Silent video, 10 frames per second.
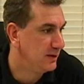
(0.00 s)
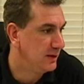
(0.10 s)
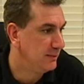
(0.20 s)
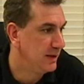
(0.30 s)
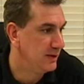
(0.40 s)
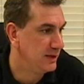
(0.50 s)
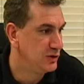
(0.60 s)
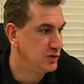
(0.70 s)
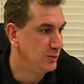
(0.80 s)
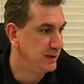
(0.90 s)

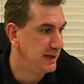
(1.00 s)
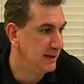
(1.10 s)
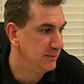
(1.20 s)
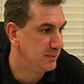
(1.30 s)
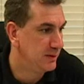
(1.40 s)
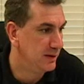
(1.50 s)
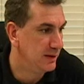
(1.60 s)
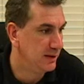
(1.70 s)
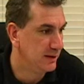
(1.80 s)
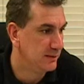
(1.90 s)
Malignaggi should win that
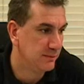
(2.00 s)
by